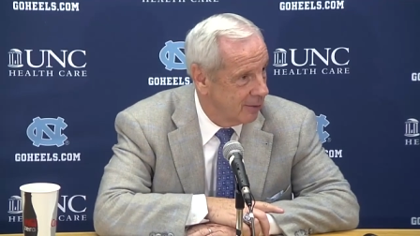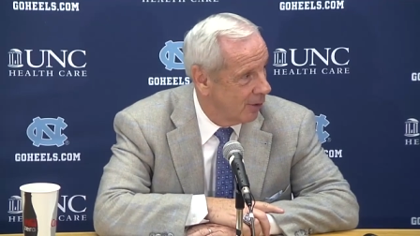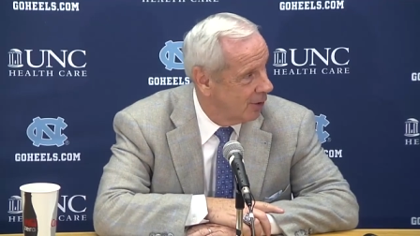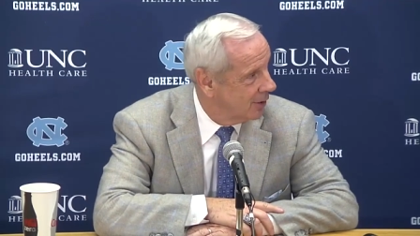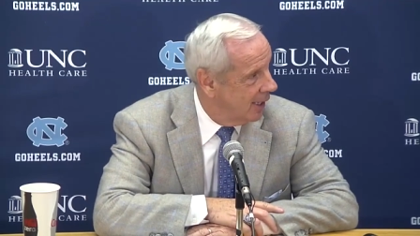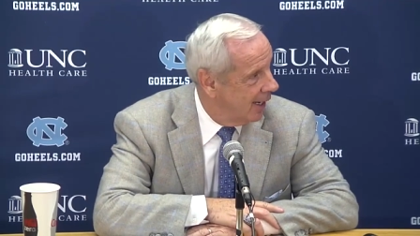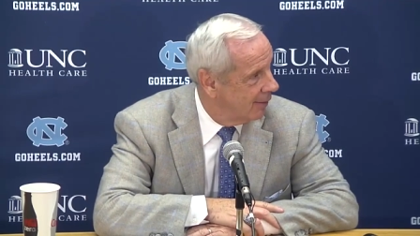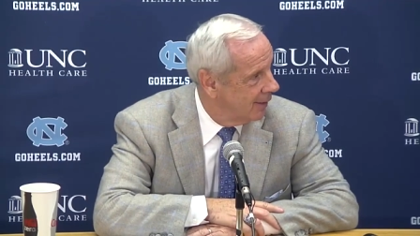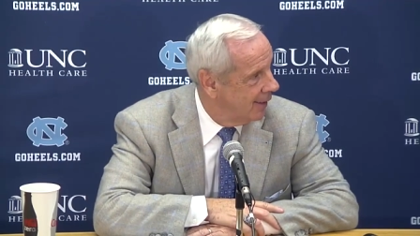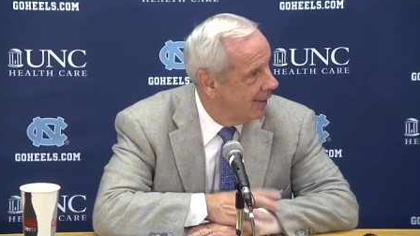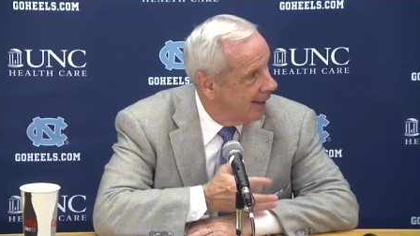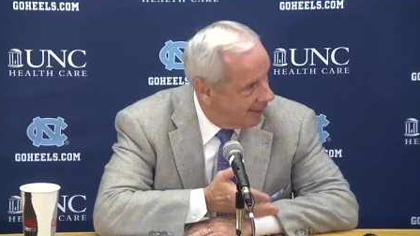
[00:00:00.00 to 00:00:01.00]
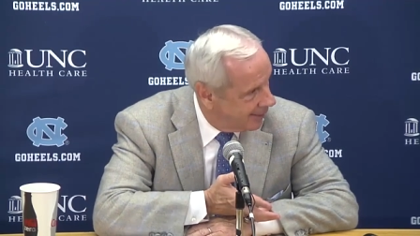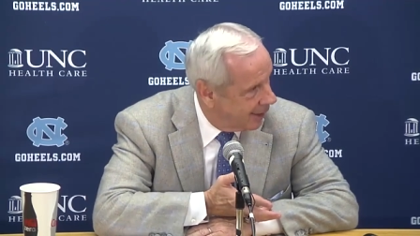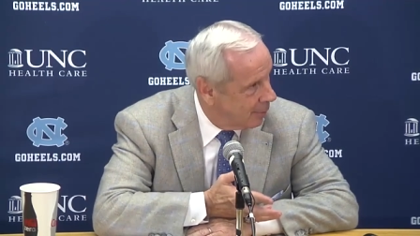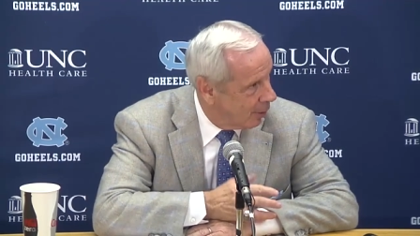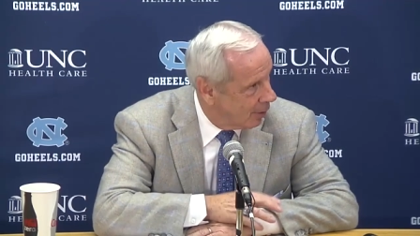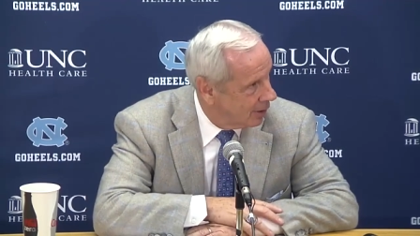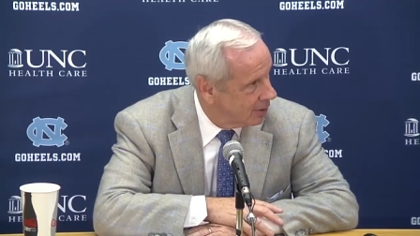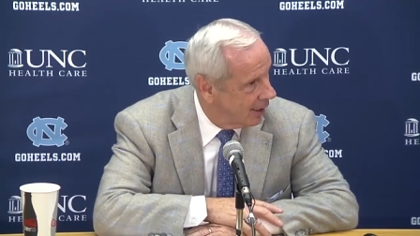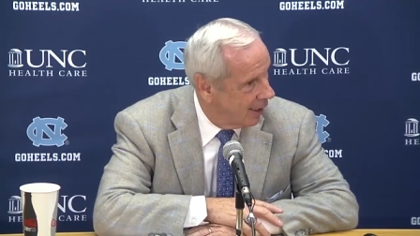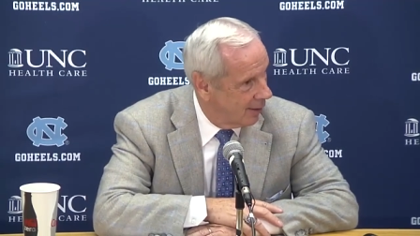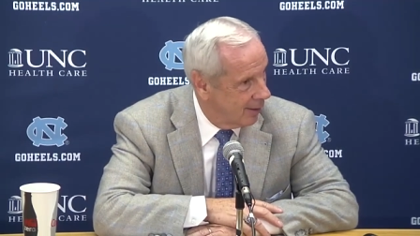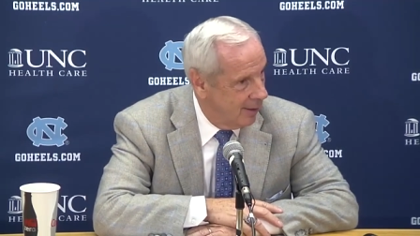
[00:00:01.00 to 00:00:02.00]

the first half? Had to take Marcus out.